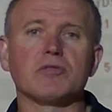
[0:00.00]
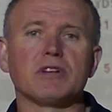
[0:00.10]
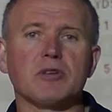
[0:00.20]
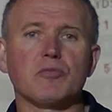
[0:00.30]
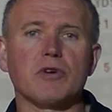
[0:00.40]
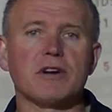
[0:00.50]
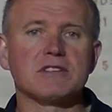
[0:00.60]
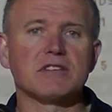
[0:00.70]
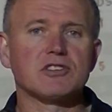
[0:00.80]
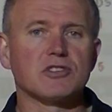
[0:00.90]
really a
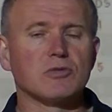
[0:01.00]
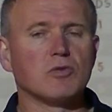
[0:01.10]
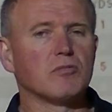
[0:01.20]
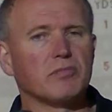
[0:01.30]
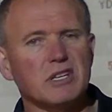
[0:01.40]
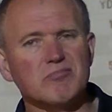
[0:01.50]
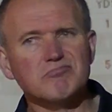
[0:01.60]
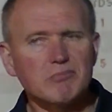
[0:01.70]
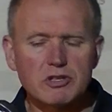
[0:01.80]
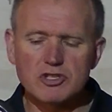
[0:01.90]
price issue, one being
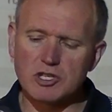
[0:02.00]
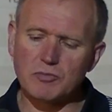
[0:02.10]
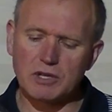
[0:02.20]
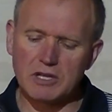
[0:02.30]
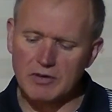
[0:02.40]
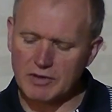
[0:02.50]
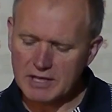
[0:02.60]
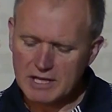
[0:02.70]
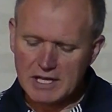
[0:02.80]
much cheaper than the other.